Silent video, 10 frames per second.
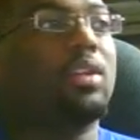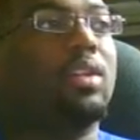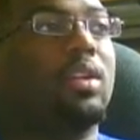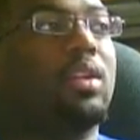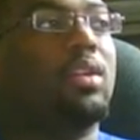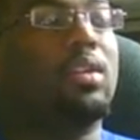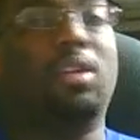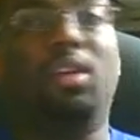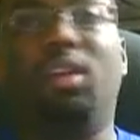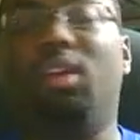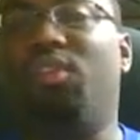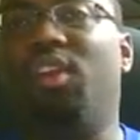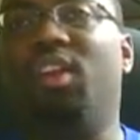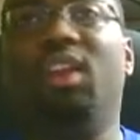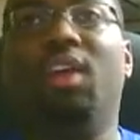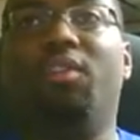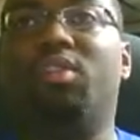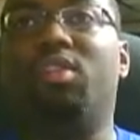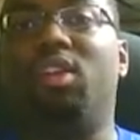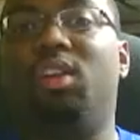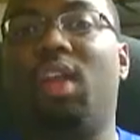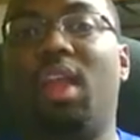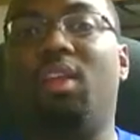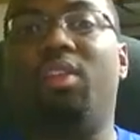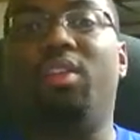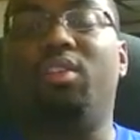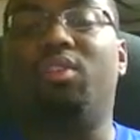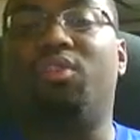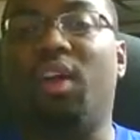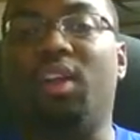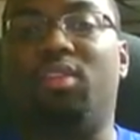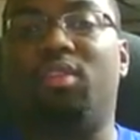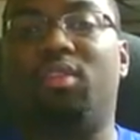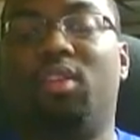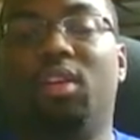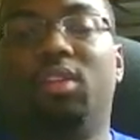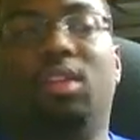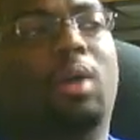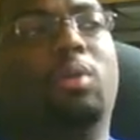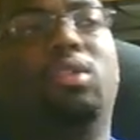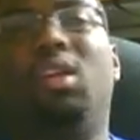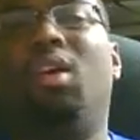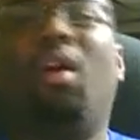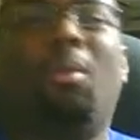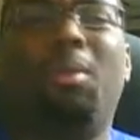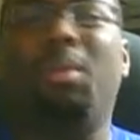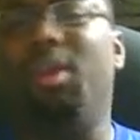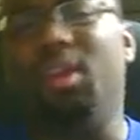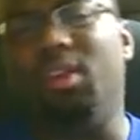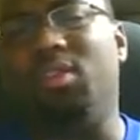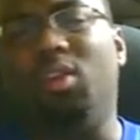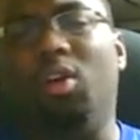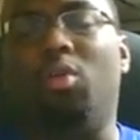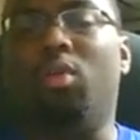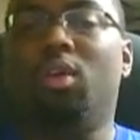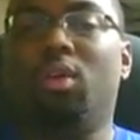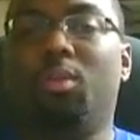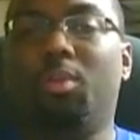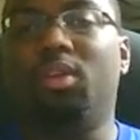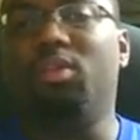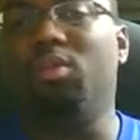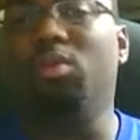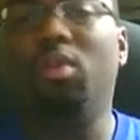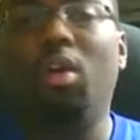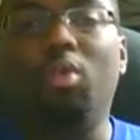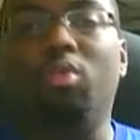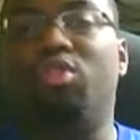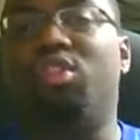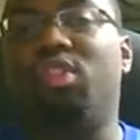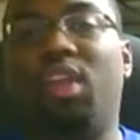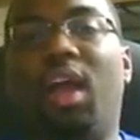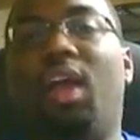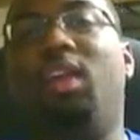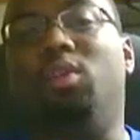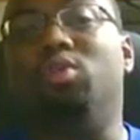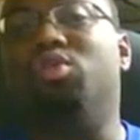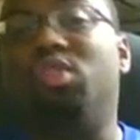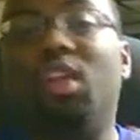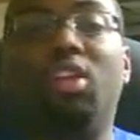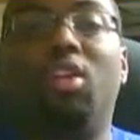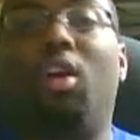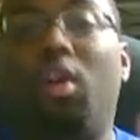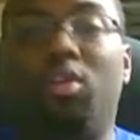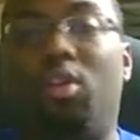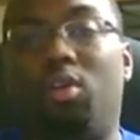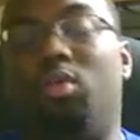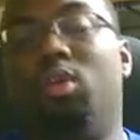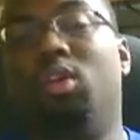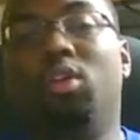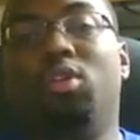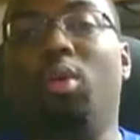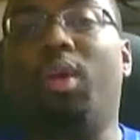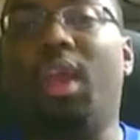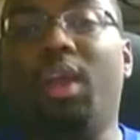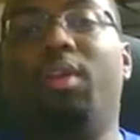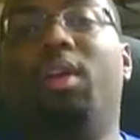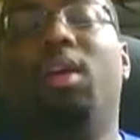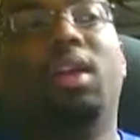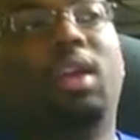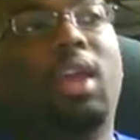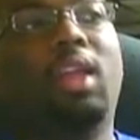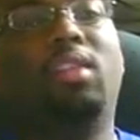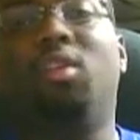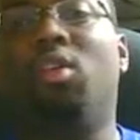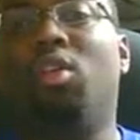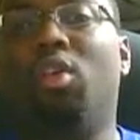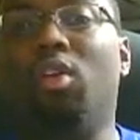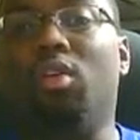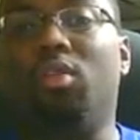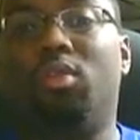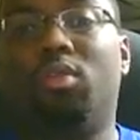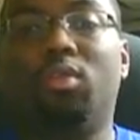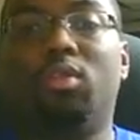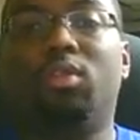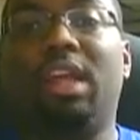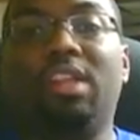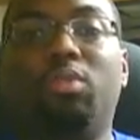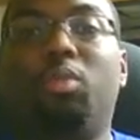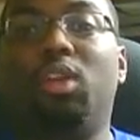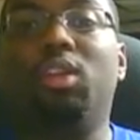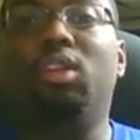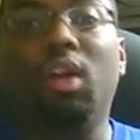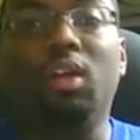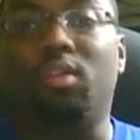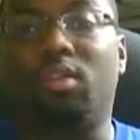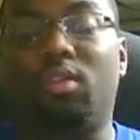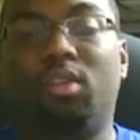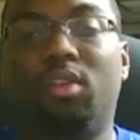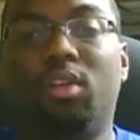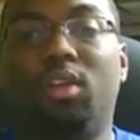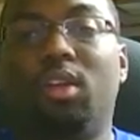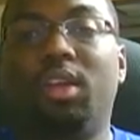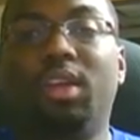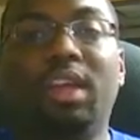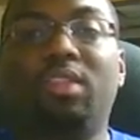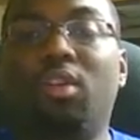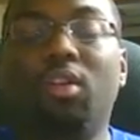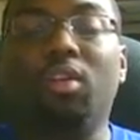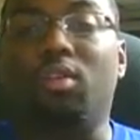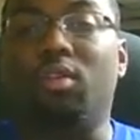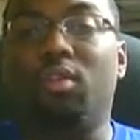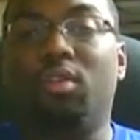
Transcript: if he had never seen any of these fights, then I would say, oh, maybe he doesn't know. But dude knows, just like I know, just like y'all know. Nogueira gets hurt. That's what he does. He gets hurt.